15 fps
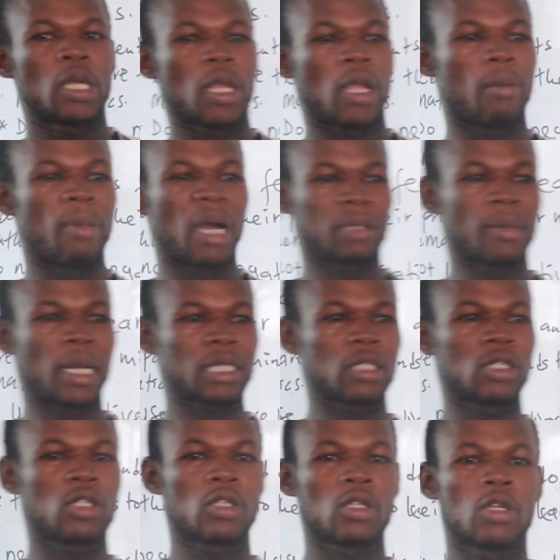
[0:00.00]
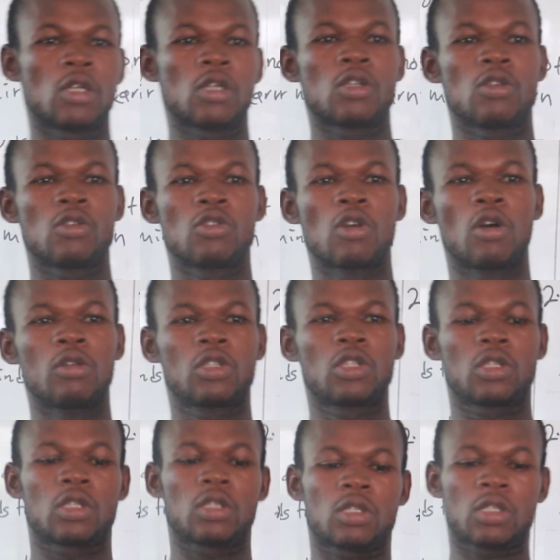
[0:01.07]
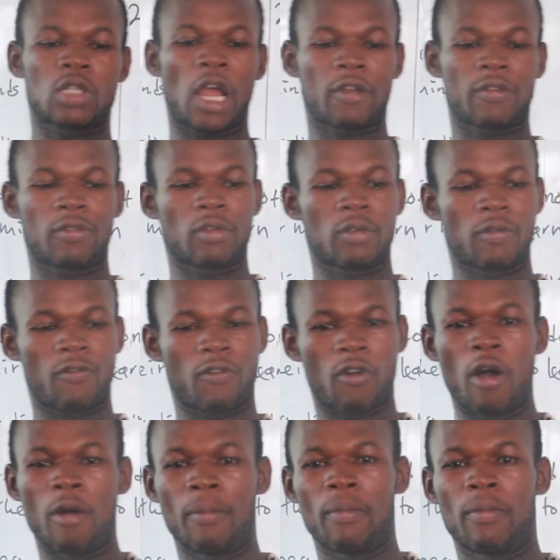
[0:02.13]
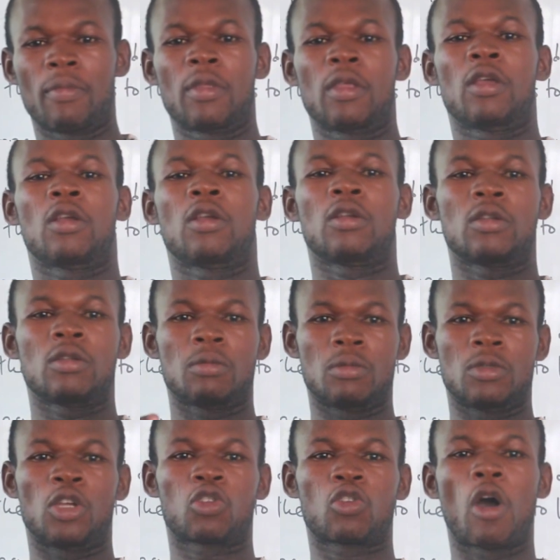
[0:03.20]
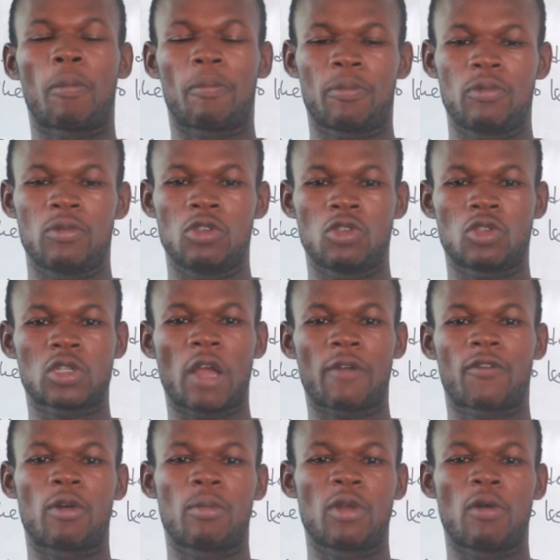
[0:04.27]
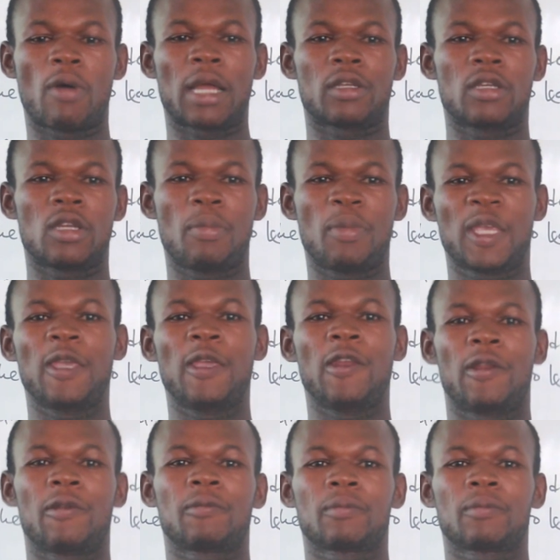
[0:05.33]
In mathematics, you don't start from the top, you start from the beginning.